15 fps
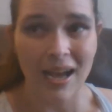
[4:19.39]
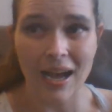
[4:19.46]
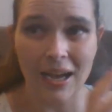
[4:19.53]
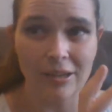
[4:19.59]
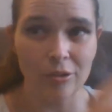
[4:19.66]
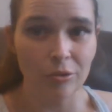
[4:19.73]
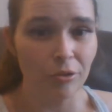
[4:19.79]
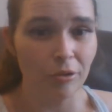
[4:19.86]

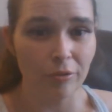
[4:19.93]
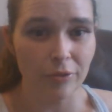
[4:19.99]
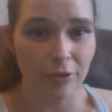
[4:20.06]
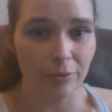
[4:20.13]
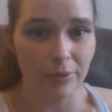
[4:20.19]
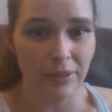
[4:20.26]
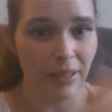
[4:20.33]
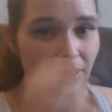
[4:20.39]
I don't know if
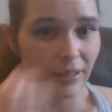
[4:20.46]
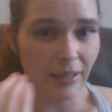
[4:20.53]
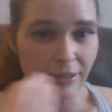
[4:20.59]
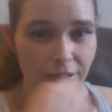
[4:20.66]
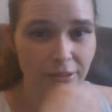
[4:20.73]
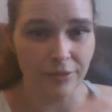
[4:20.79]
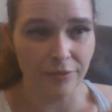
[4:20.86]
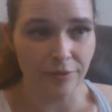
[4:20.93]
they're related. I
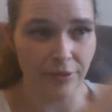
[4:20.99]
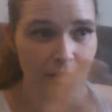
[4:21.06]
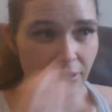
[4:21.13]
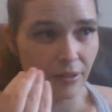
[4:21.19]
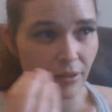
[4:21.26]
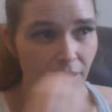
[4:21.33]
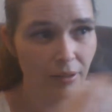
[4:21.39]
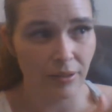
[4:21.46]
just
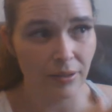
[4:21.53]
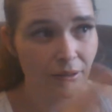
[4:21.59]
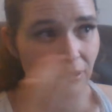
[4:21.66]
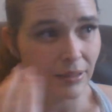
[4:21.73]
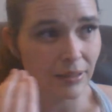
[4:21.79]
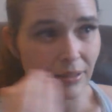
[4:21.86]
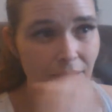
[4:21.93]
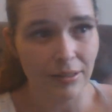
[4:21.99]
feel
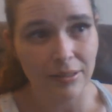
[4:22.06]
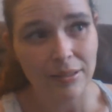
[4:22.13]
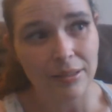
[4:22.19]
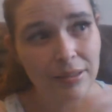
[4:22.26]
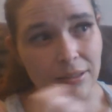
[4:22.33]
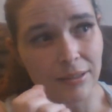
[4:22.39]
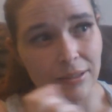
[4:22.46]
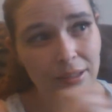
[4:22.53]

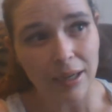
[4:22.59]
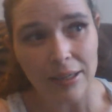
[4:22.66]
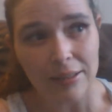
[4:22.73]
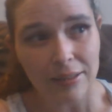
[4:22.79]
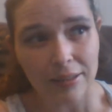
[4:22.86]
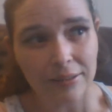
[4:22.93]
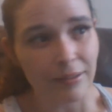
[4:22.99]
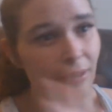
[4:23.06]
kind
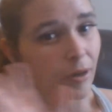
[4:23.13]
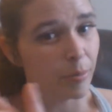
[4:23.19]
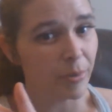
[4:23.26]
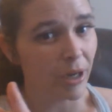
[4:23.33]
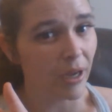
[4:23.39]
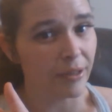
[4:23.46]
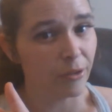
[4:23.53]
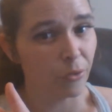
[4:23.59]
of like they are,
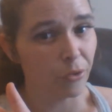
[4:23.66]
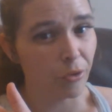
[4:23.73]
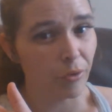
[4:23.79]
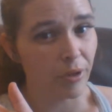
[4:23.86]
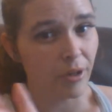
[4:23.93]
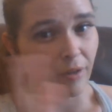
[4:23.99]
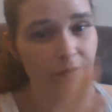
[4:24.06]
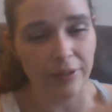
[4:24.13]
but I don't know
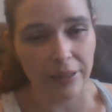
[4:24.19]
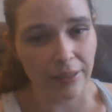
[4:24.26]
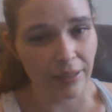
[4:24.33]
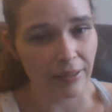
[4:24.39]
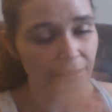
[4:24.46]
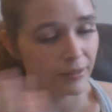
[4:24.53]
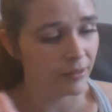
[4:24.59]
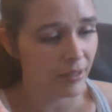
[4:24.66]
enough, and
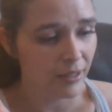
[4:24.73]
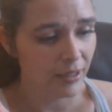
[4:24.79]
I